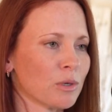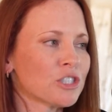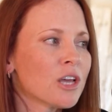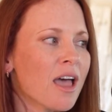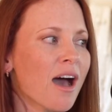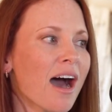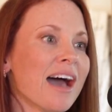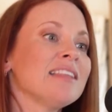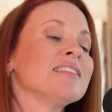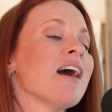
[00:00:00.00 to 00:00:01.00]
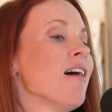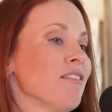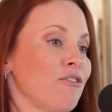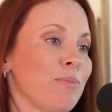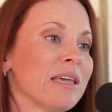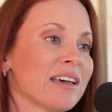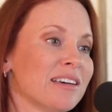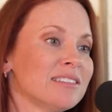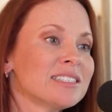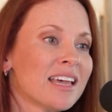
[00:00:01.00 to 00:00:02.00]
which I love
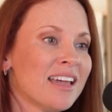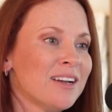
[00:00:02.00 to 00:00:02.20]
because